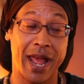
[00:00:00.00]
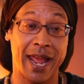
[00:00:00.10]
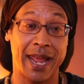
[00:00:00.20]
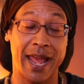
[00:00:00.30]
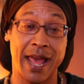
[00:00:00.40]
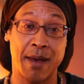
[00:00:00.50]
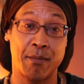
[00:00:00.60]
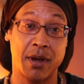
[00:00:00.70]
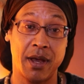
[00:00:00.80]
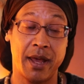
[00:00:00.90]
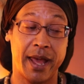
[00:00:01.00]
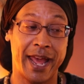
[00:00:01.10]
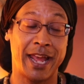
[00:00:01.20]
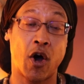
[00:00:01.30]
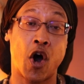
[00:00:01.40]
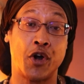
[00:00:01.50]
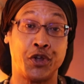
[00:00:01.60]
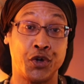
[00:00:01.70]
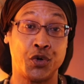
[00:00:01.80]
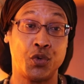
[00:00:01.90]

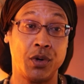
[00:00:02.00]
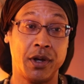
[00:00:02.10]
Amaru.